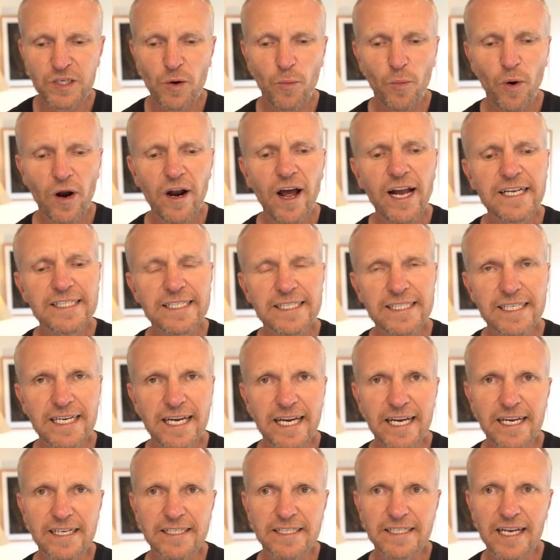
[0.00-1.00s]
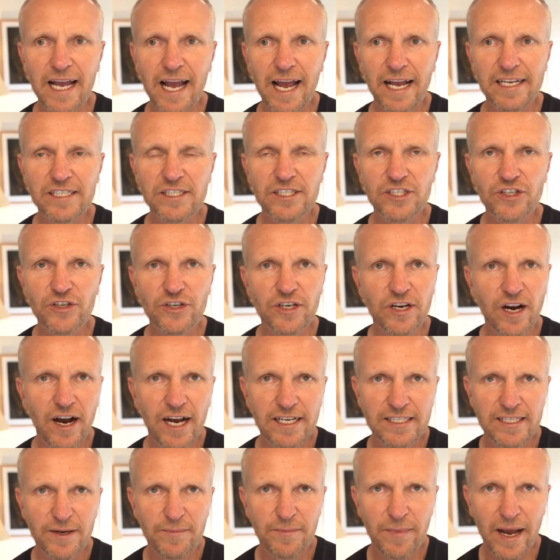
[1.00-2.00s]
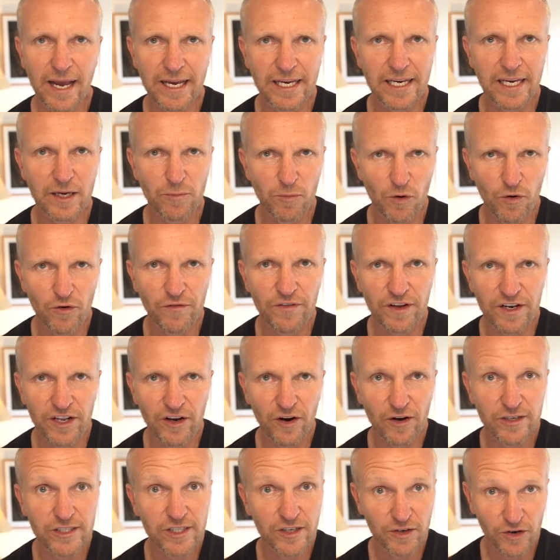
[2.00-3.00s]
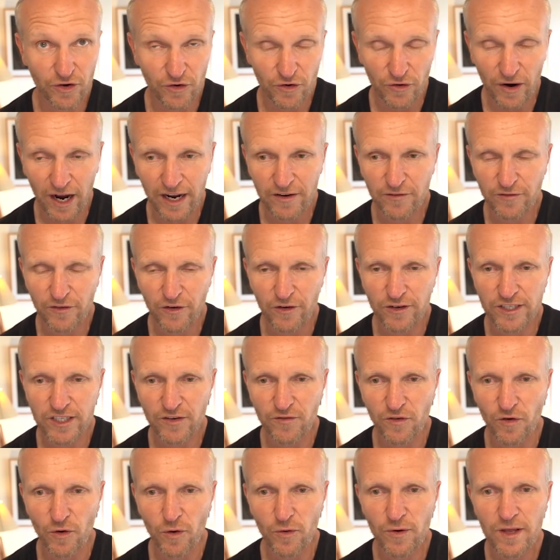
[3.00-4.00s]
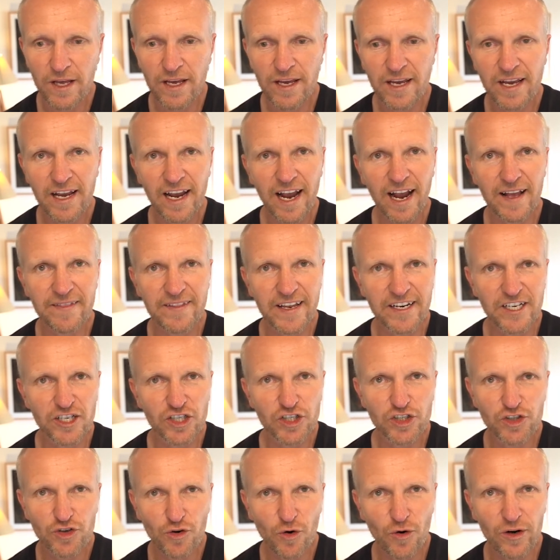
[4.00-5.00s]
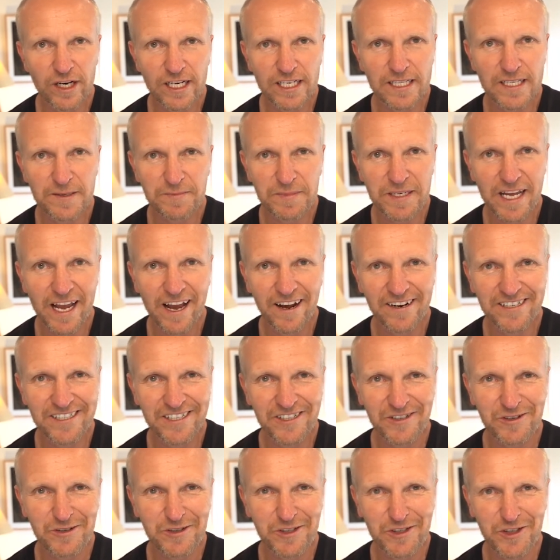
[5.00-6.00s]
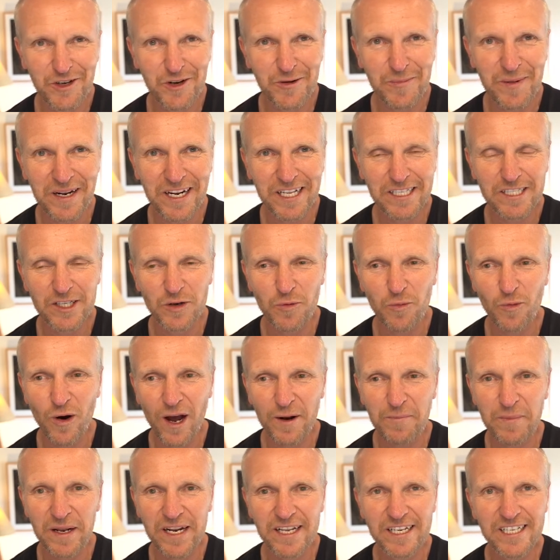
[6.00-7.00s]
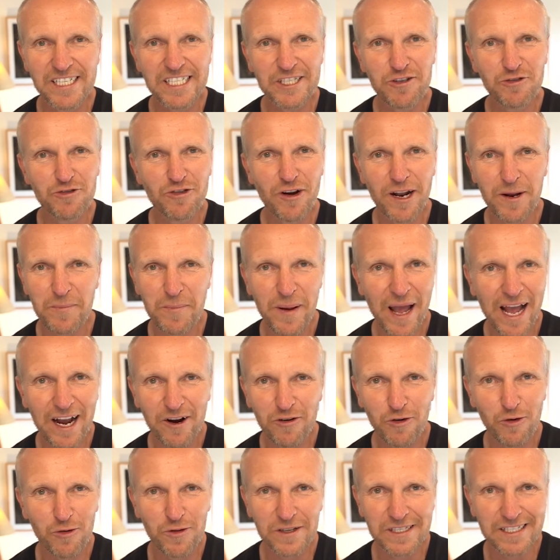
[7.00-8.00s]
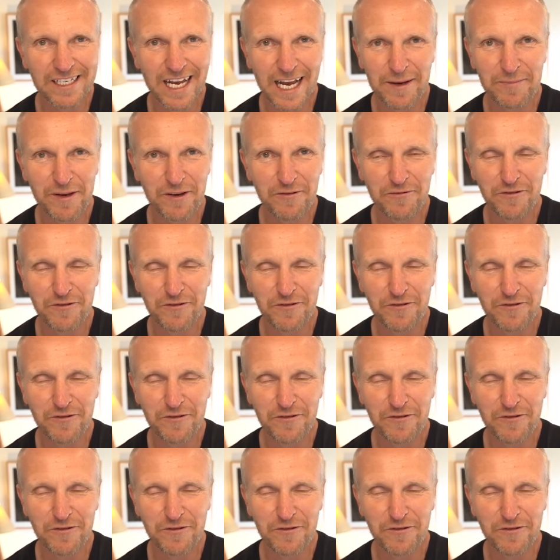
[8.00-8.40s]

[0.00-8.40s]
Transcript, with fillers: What I see is as you guys are making more videos, great first of all, and then you're shortening them down to two minutes and one minute, you're still trying to pack all the same